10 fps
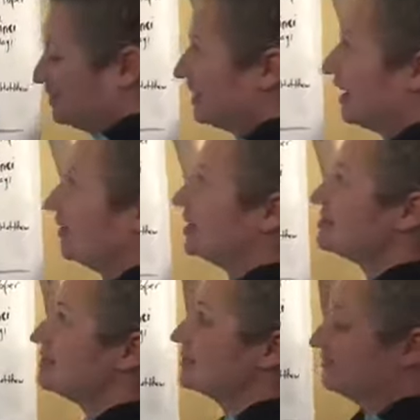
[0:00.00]
now, I
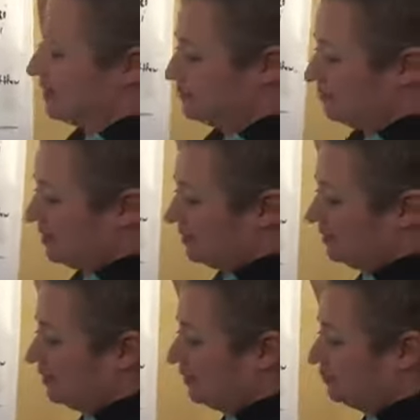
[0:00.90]
think if I bring
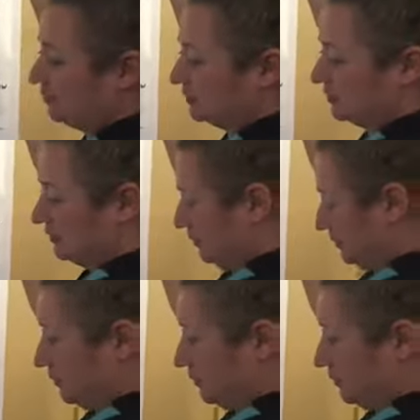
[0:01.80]
it closer,